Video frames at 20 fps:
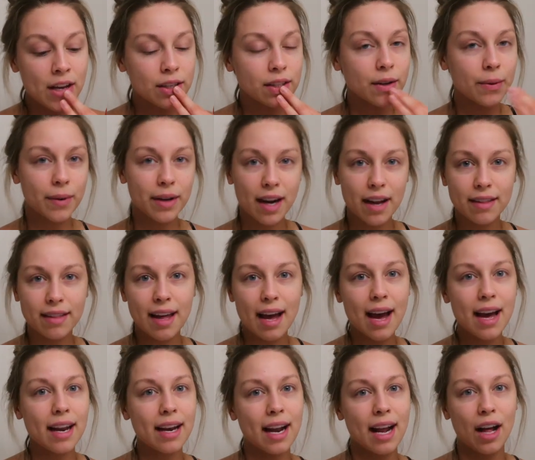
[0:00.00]
So I went on
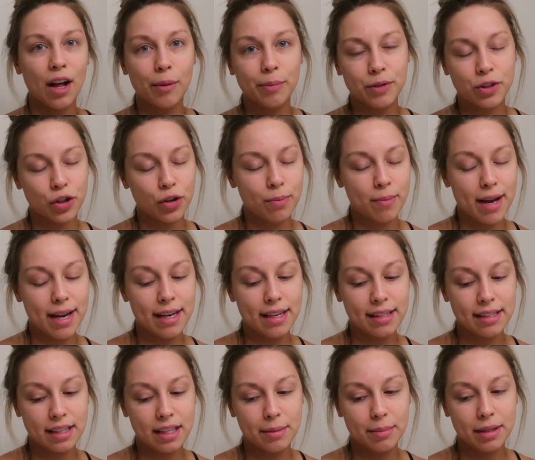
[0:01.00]
that, it helped
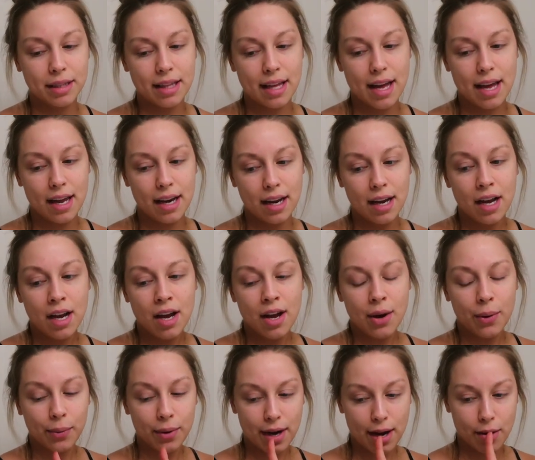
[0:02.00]
tremendously, but then
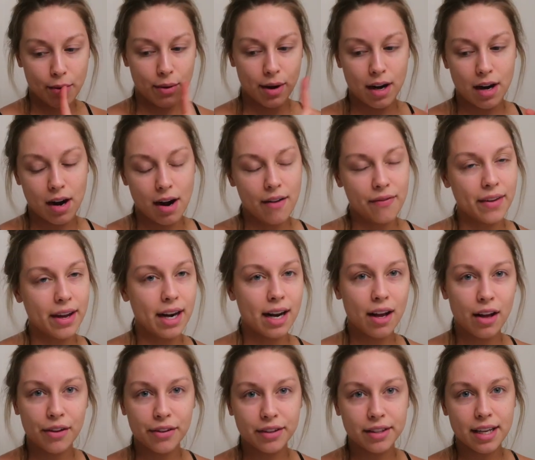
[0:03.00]
when I went on that
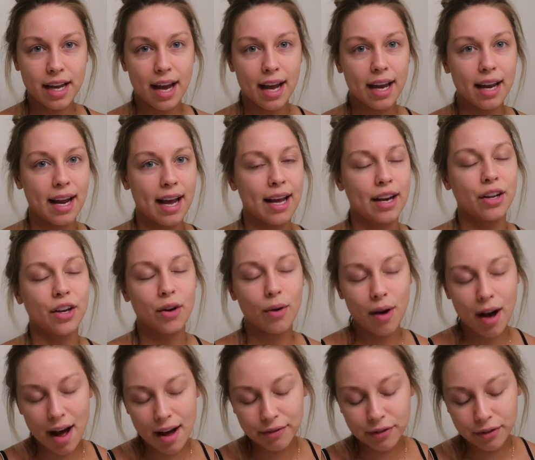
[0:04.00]
health diet, I had to go
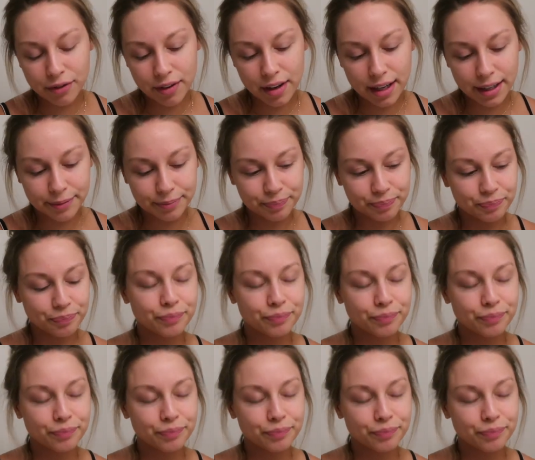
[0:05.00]
off of it.